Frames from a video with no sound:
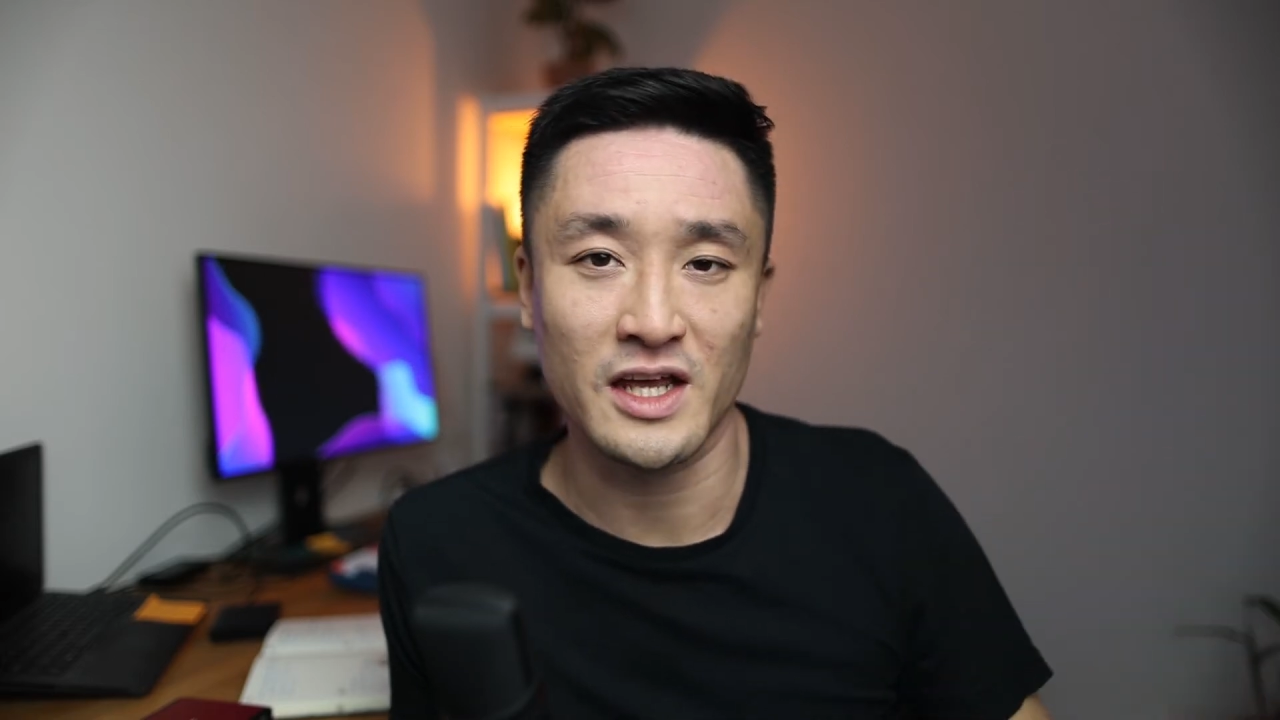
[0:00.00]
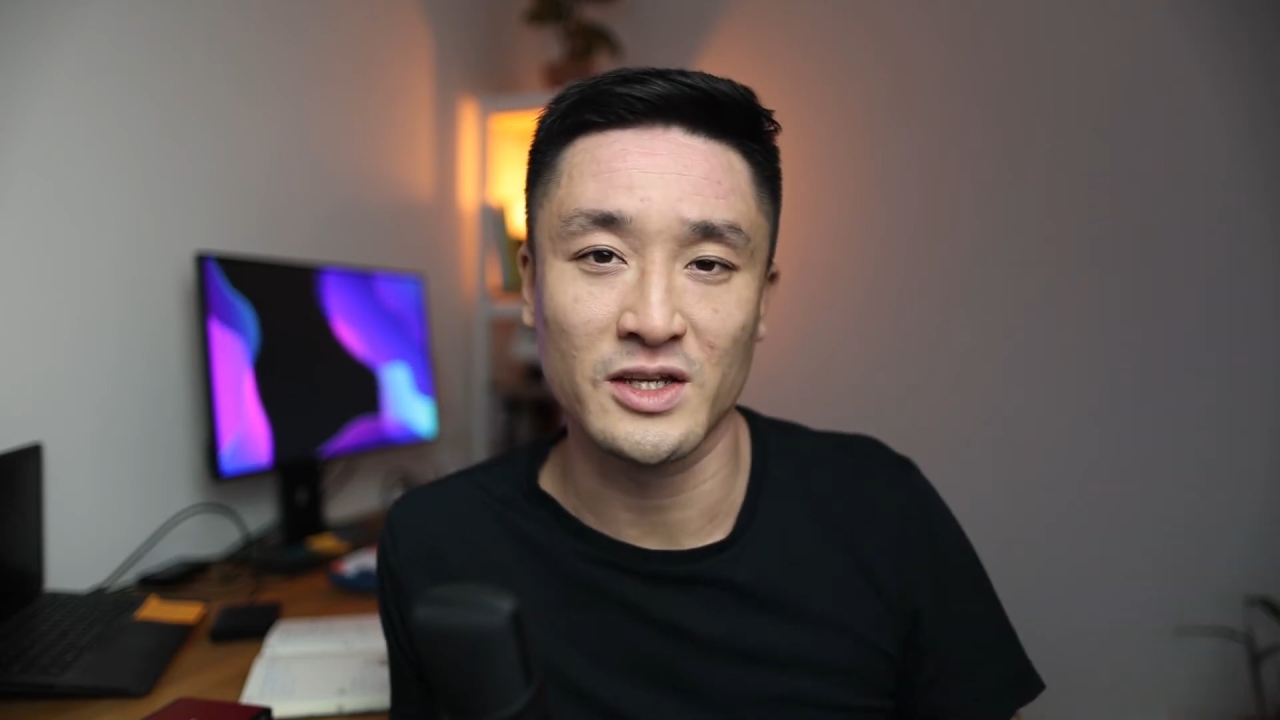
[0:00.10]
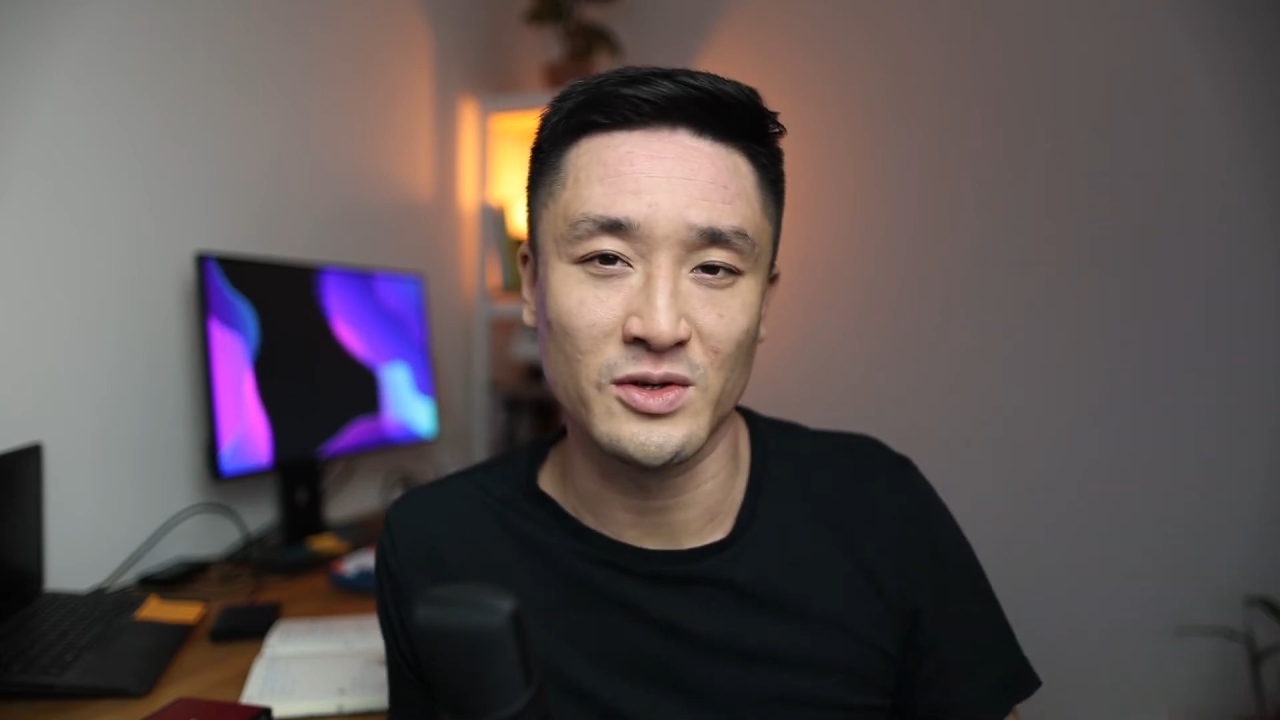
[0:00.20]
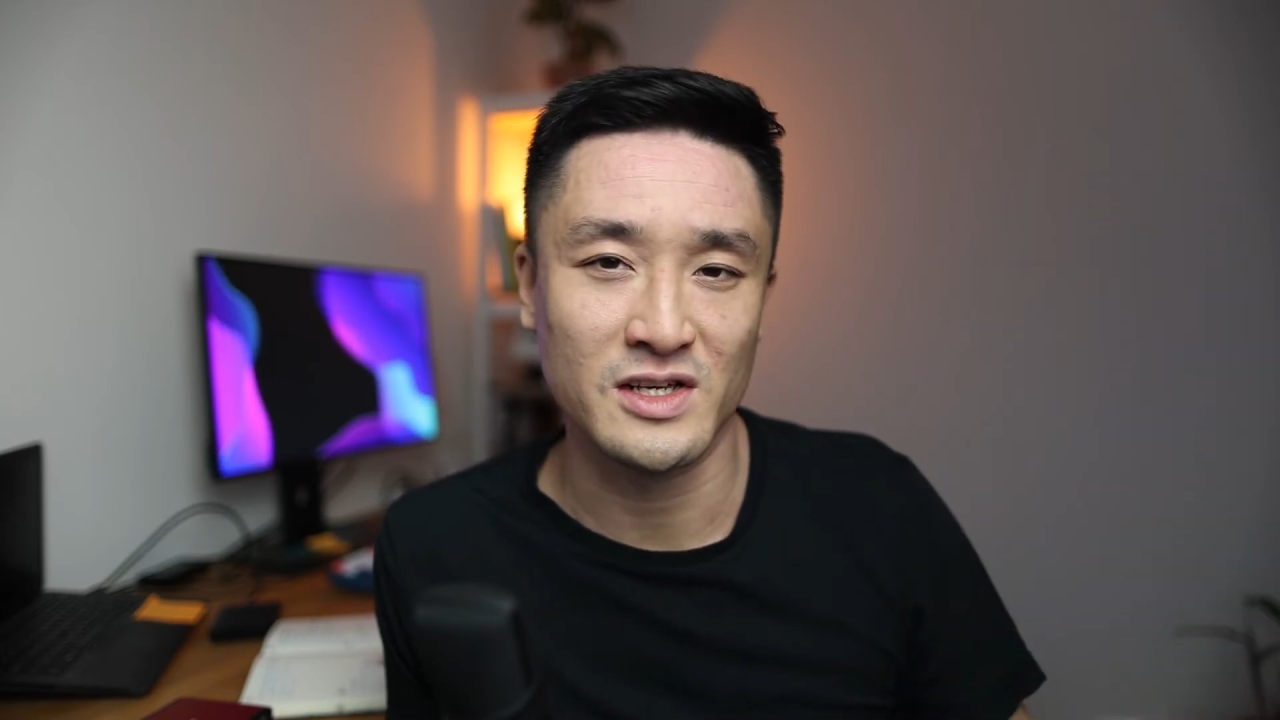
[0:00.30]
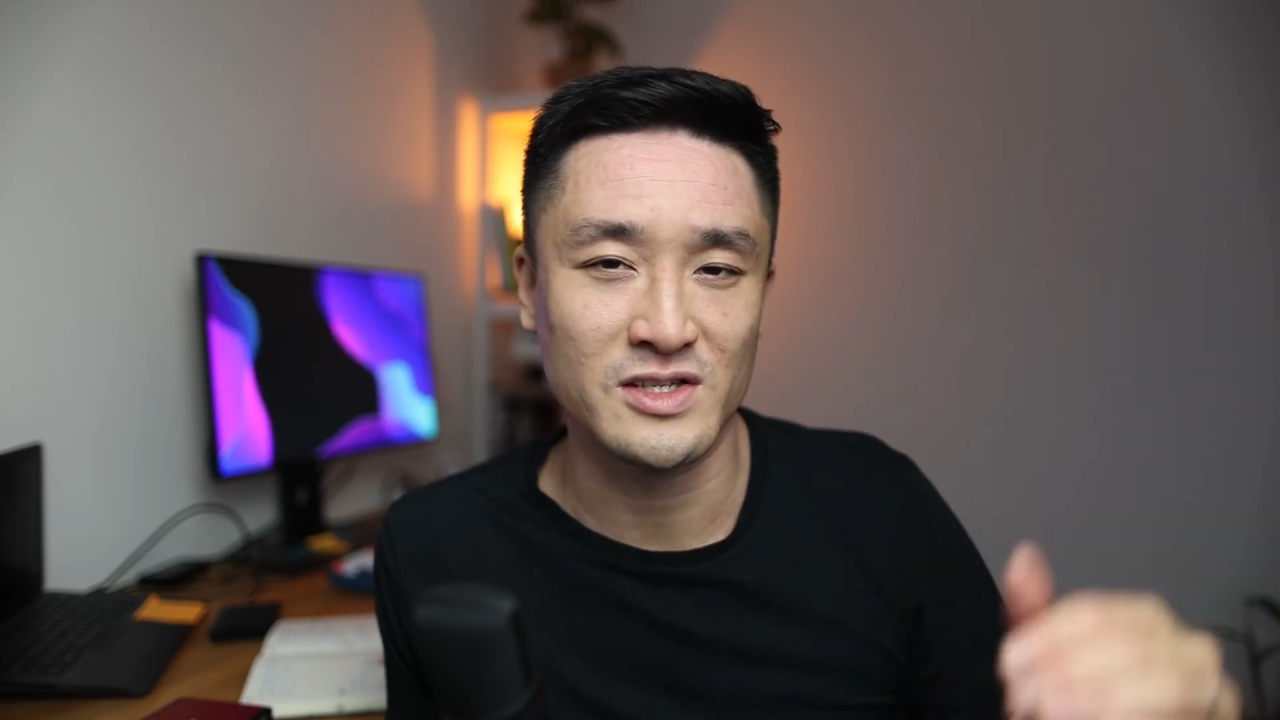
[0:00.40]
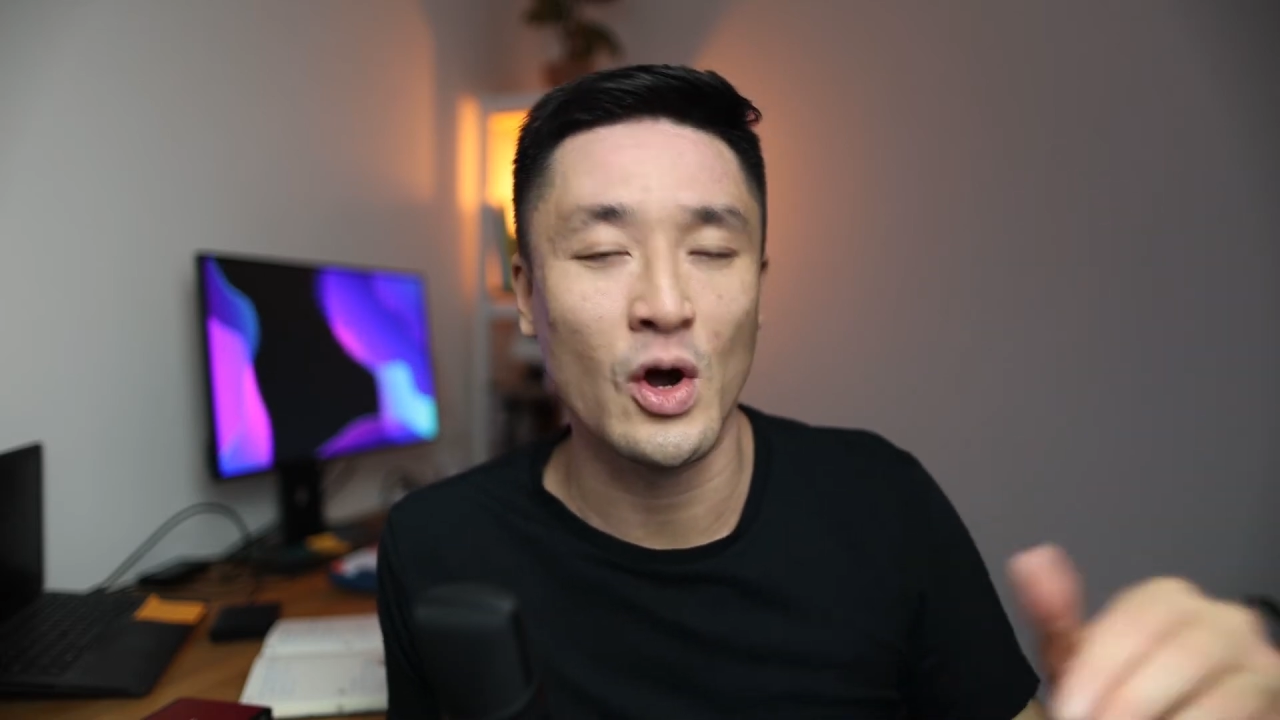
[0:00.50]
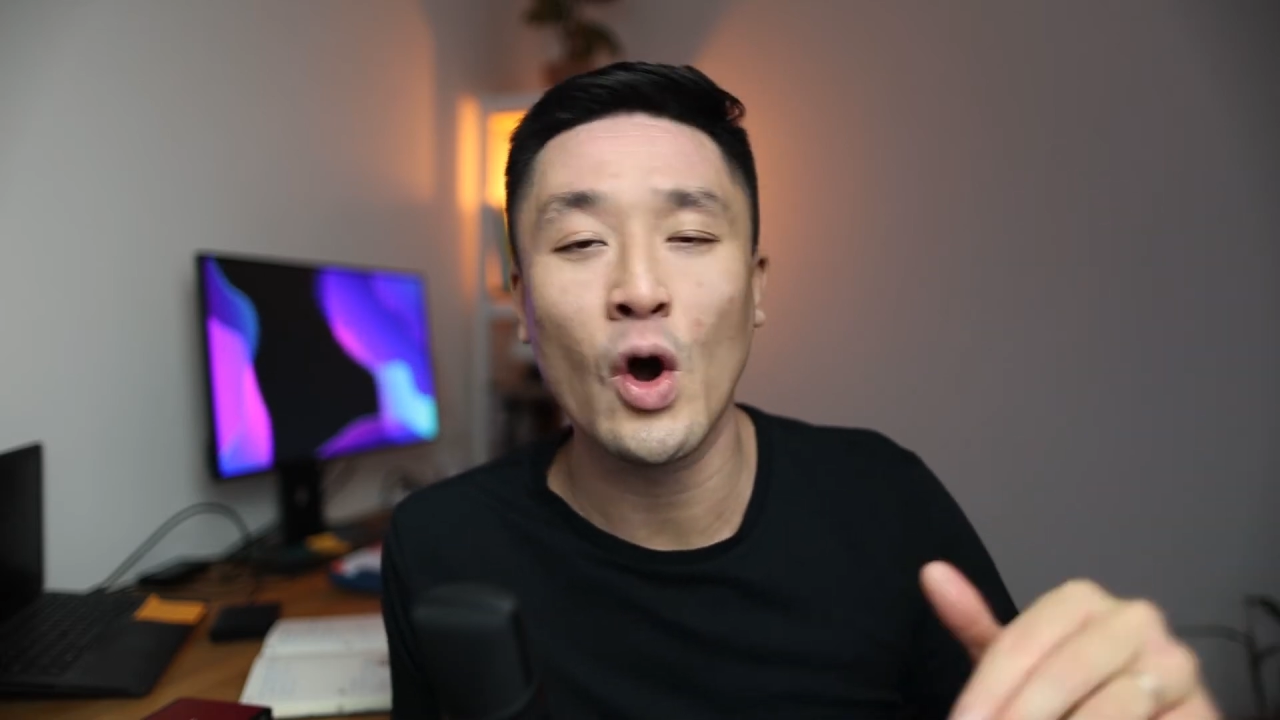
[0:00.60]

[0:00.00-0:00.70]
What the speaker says: and you just